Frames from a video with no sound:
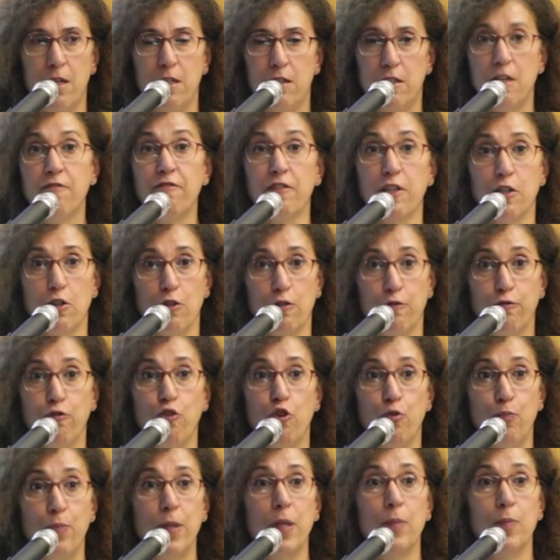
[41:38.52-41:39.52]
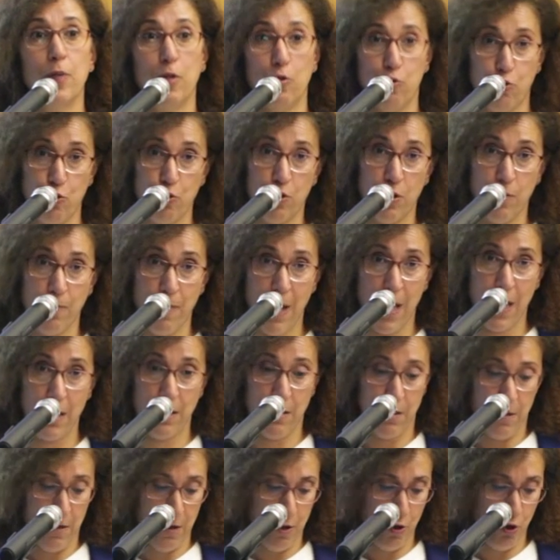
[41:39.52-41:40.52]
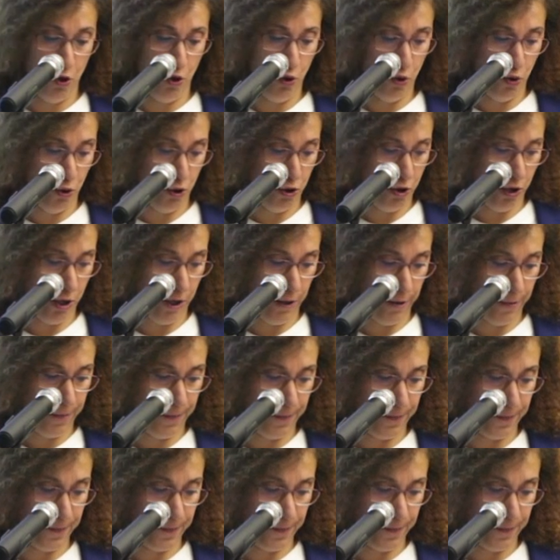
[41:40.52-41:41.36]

difficult for people to remain neutral.